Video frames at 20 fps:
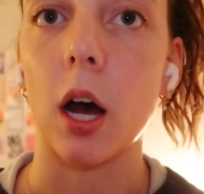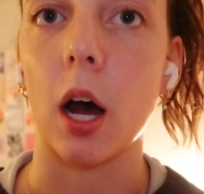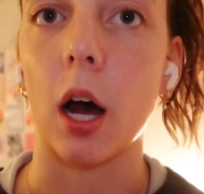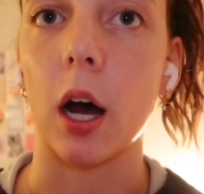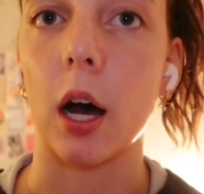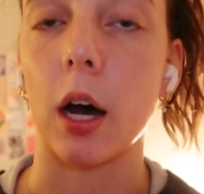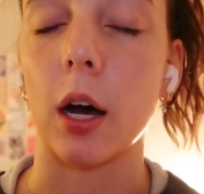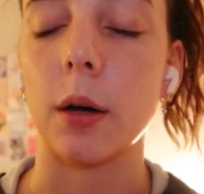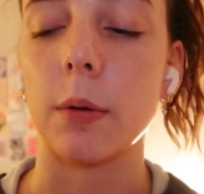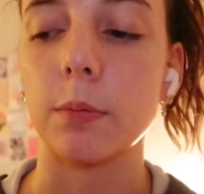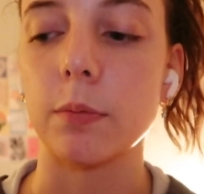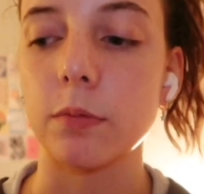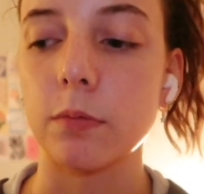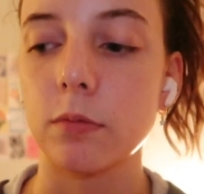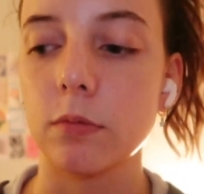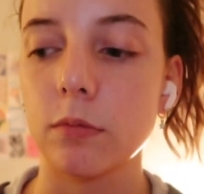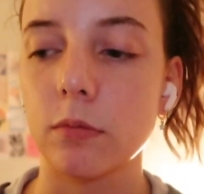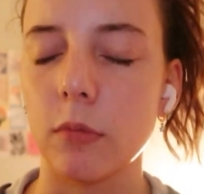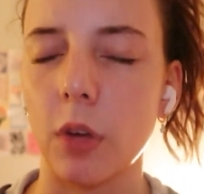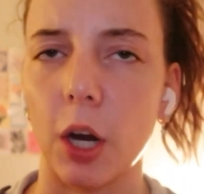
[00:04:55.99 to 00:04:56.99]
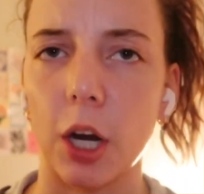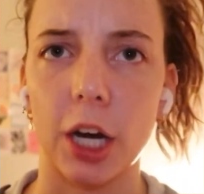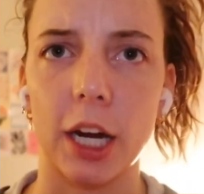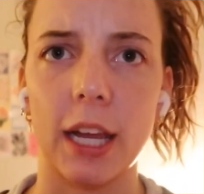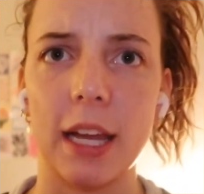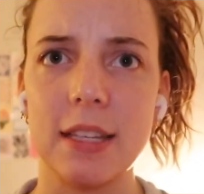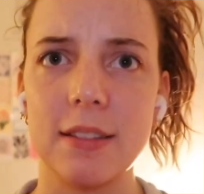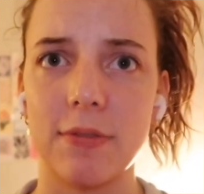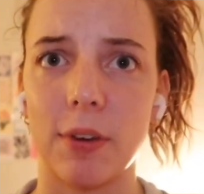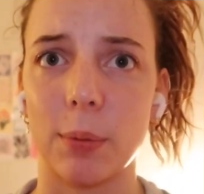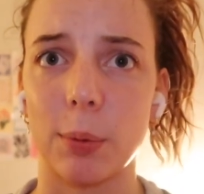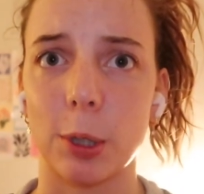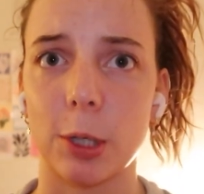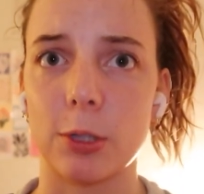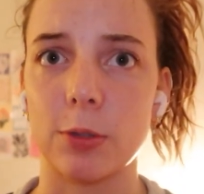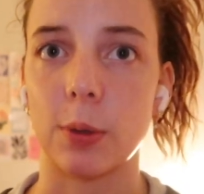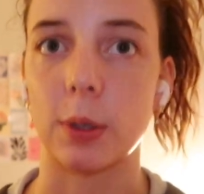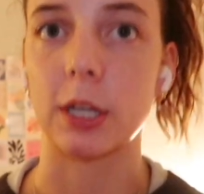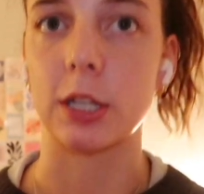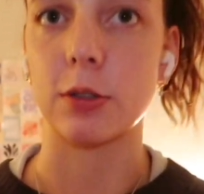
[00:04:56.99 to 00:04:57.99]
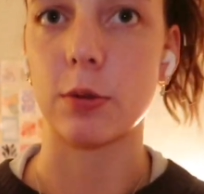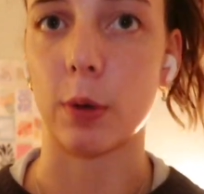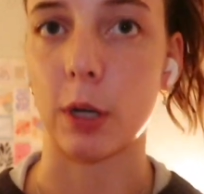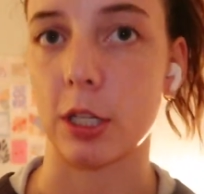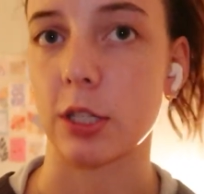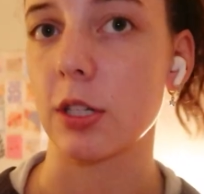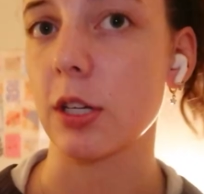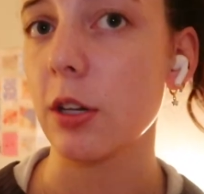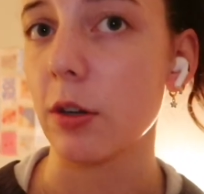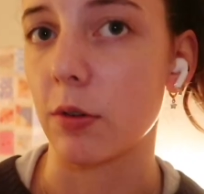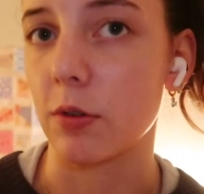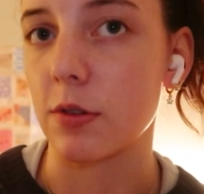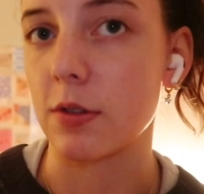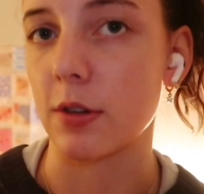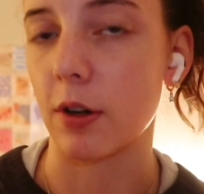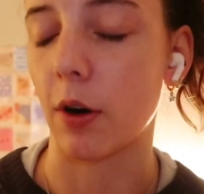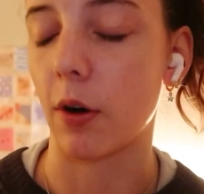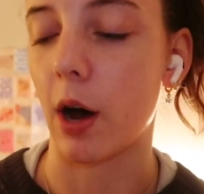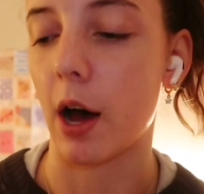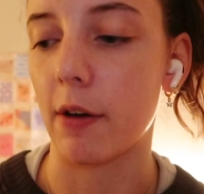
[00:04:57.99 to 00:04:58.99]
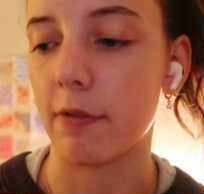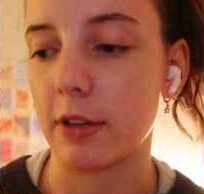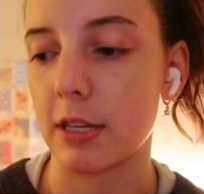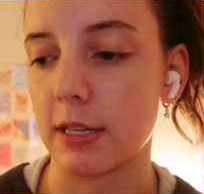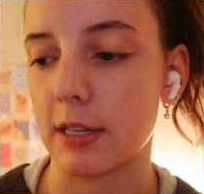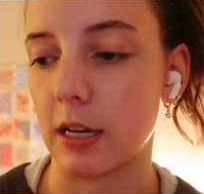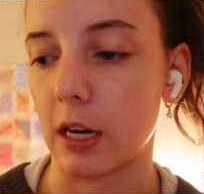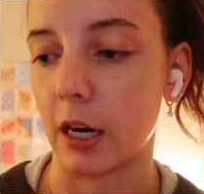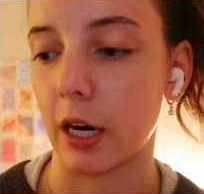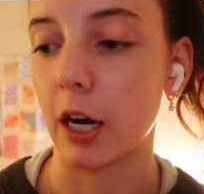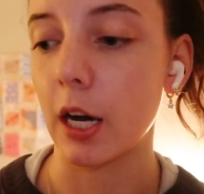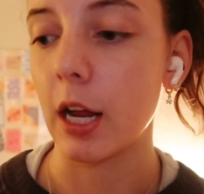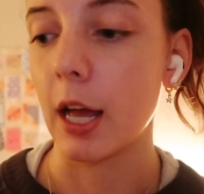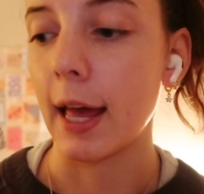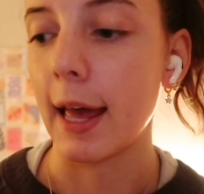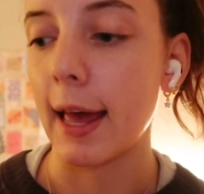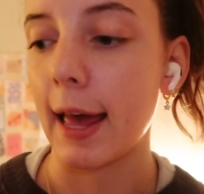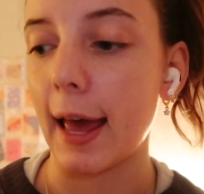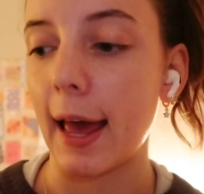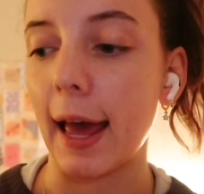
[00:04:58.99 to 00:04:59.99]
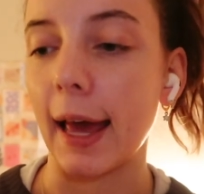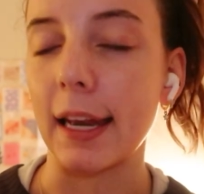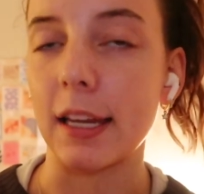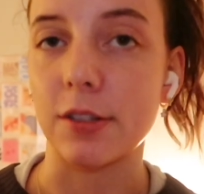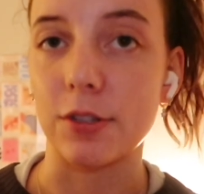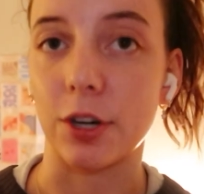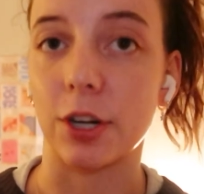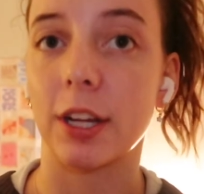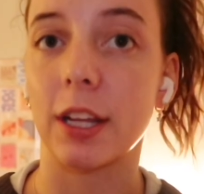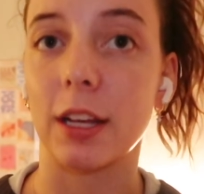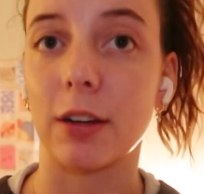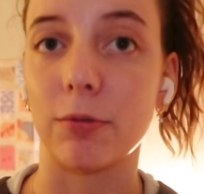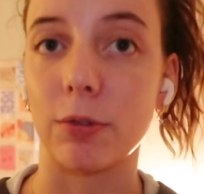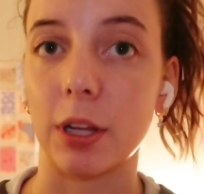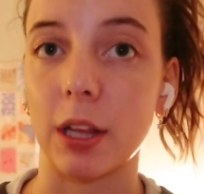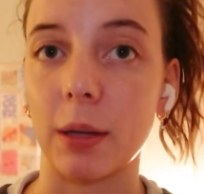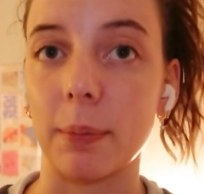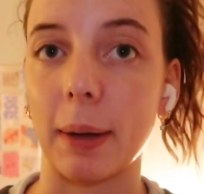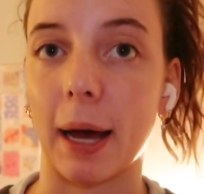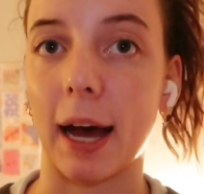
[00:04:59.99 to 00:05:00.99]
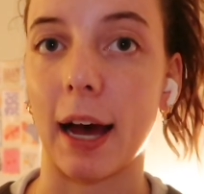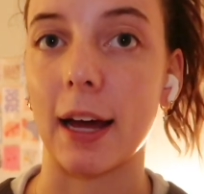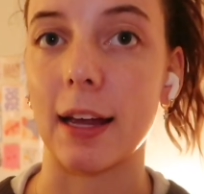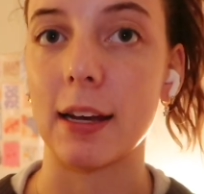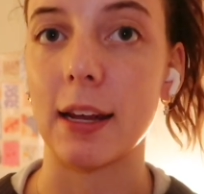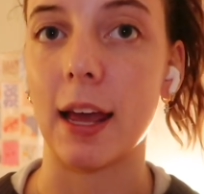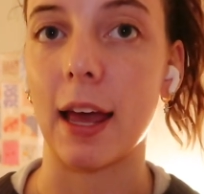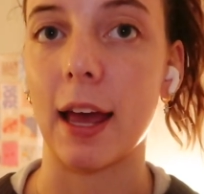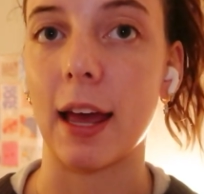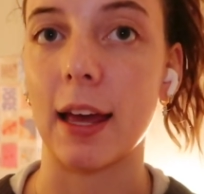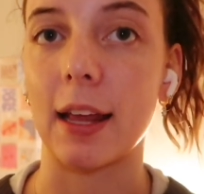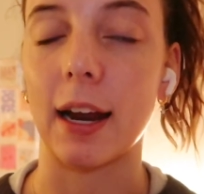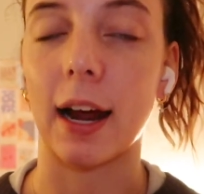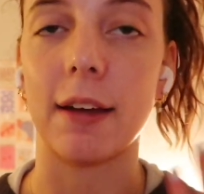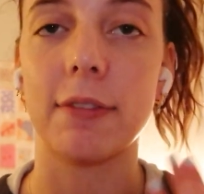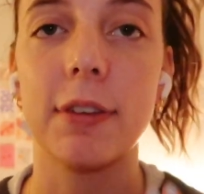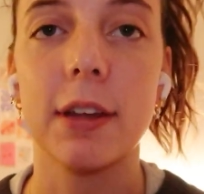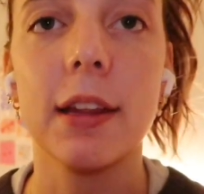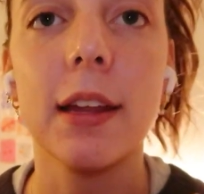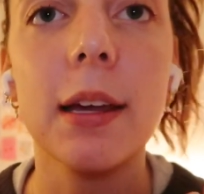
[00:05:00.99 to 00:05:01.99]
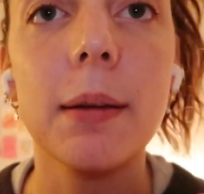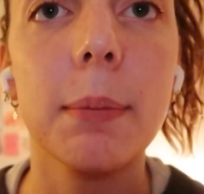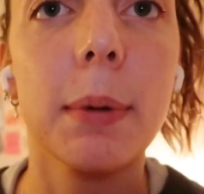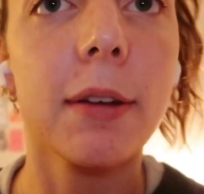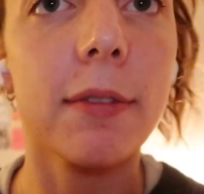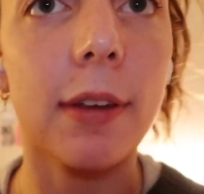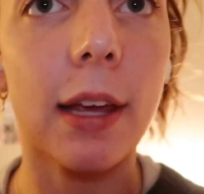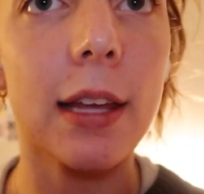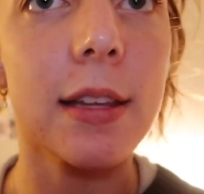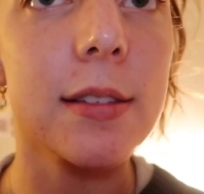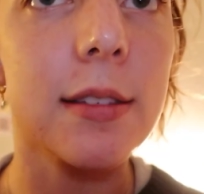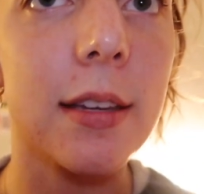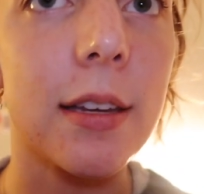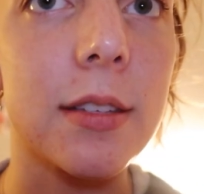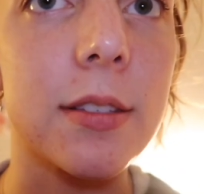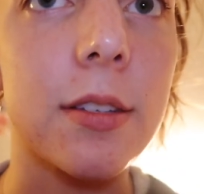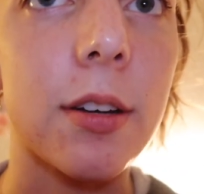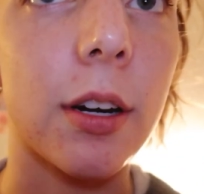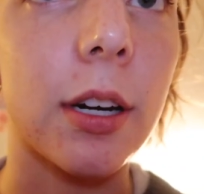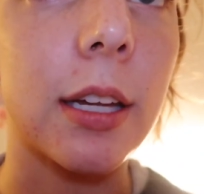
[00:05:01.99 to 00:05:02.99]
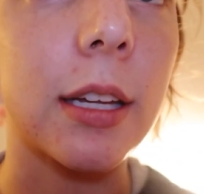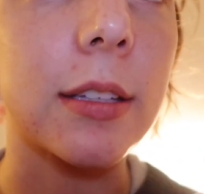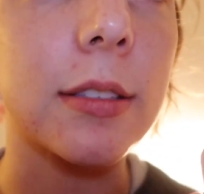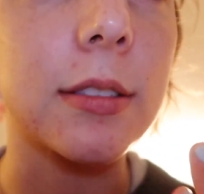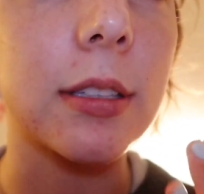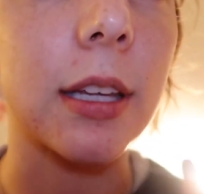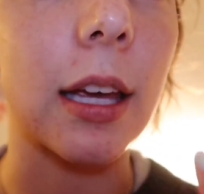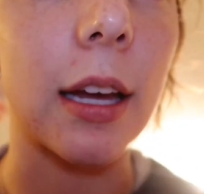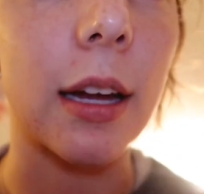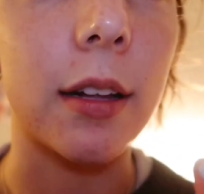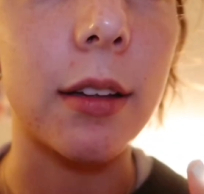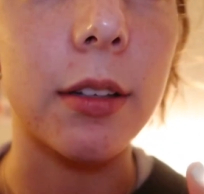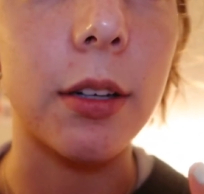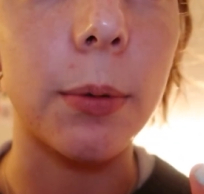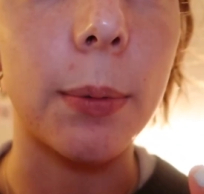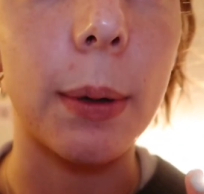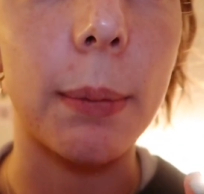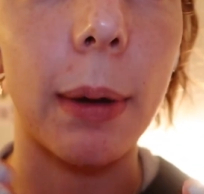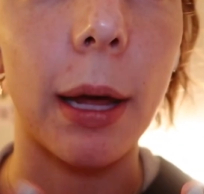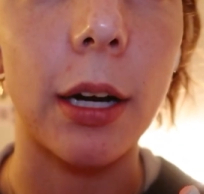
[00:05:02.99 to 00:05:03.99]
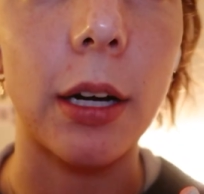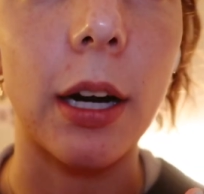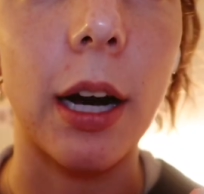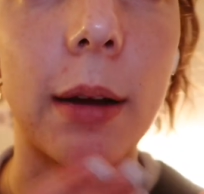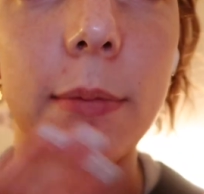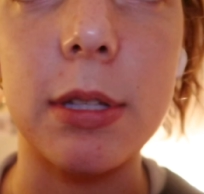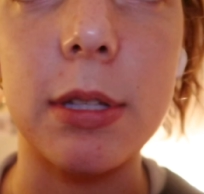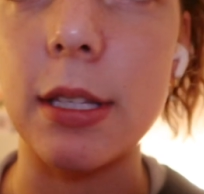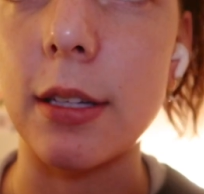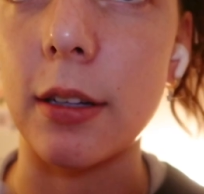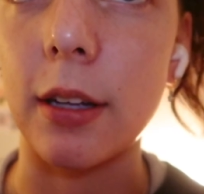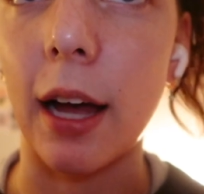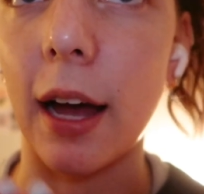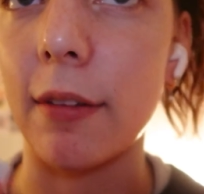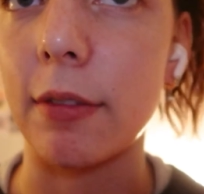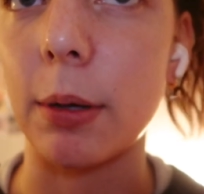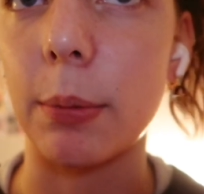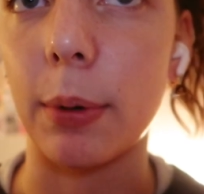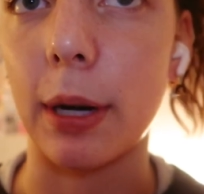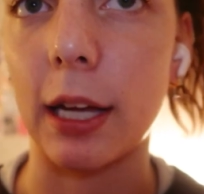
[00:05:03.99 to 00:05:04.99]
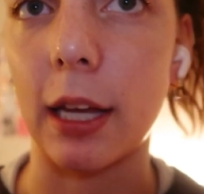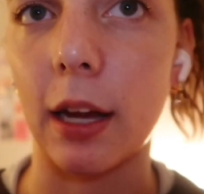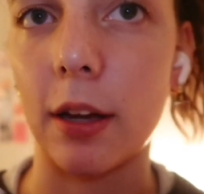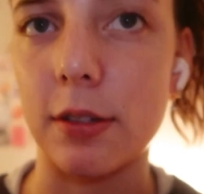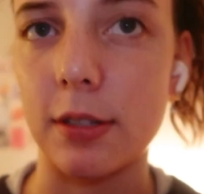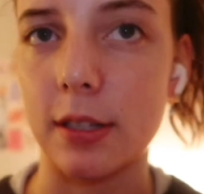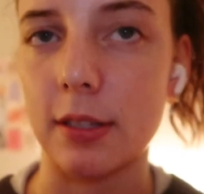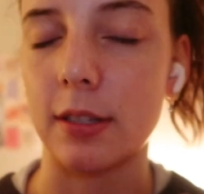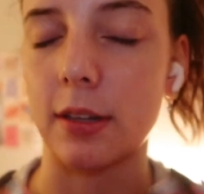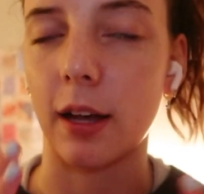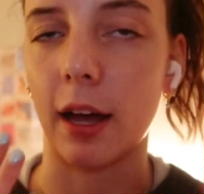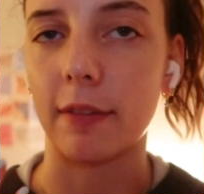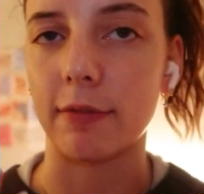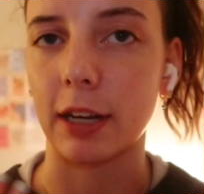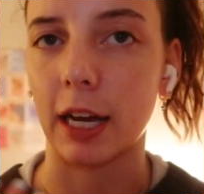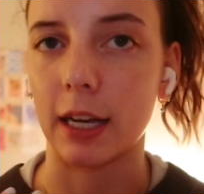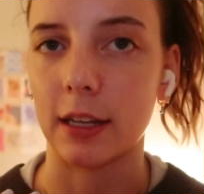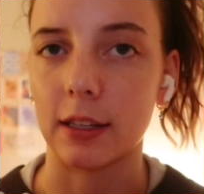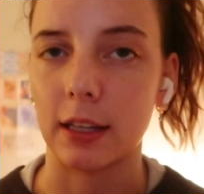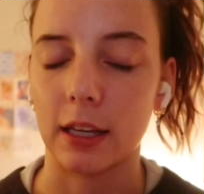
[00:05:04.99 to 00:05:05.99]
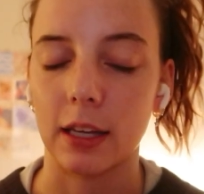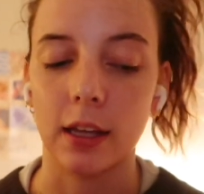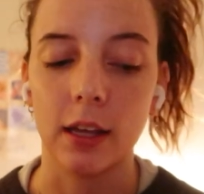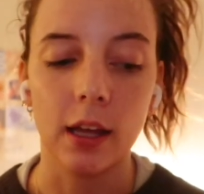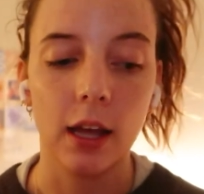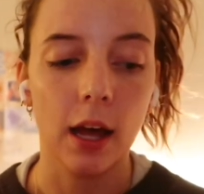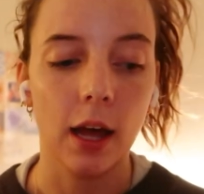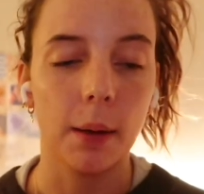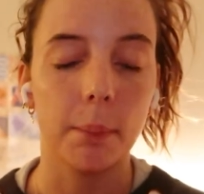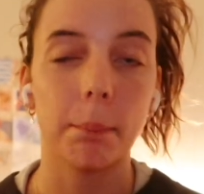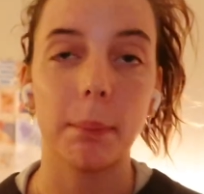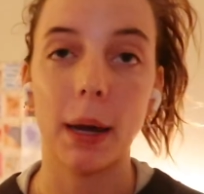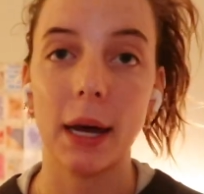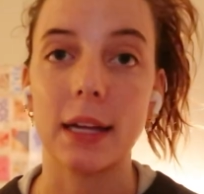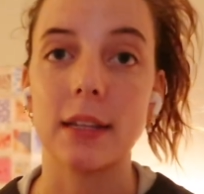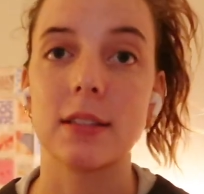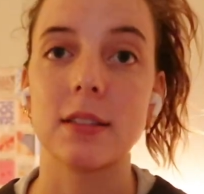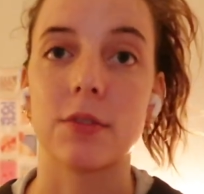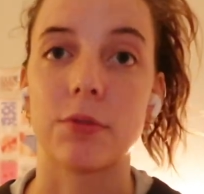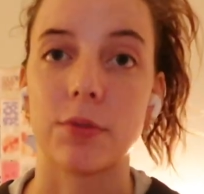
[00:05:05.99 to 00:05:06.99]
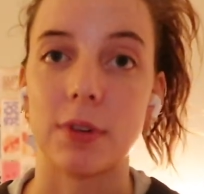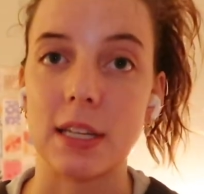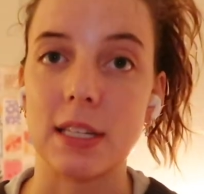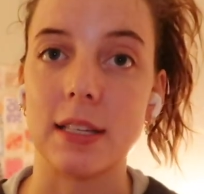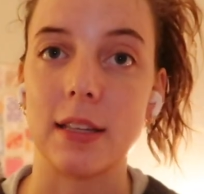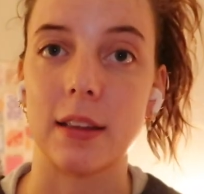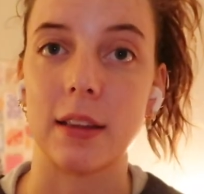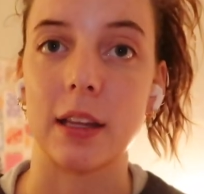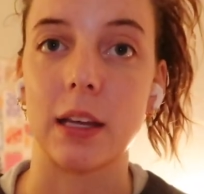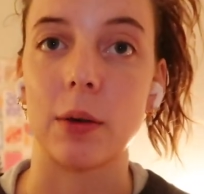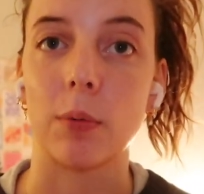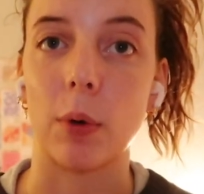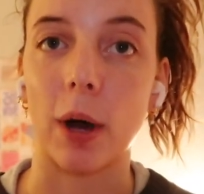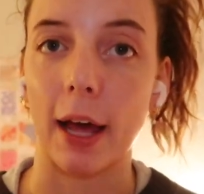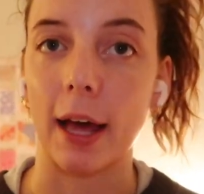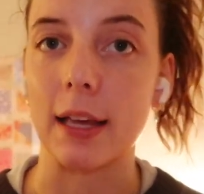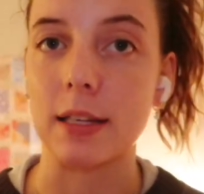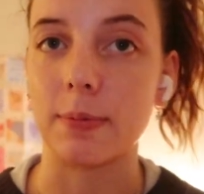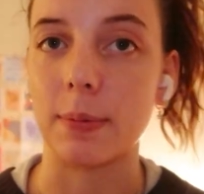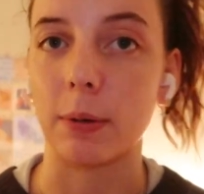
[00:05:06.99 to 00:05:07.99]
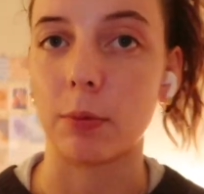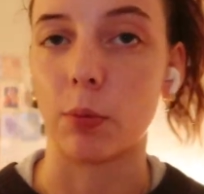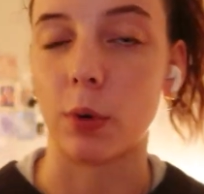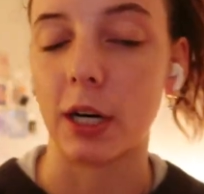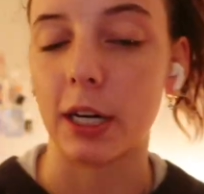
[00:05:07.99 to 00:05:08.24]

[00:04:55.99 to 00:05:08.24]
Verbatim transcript: um or i guess february 2022 so of this year and it started getting really bad and i feel like my face is starting to get a little bit better still having breakouts i still have acne but recently what has been